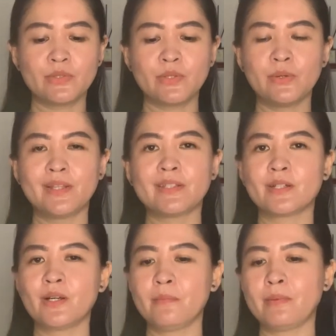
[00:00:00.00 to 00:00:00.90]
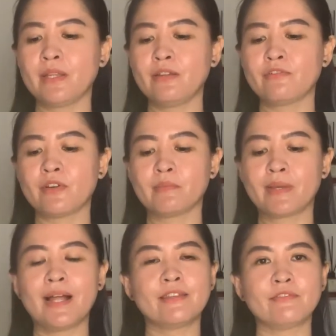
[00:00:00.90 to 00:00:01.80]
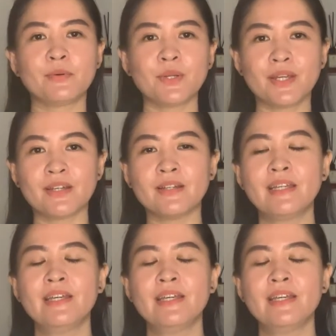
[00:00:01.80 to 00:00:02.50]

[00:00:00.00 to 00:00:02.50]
so it's a company from California.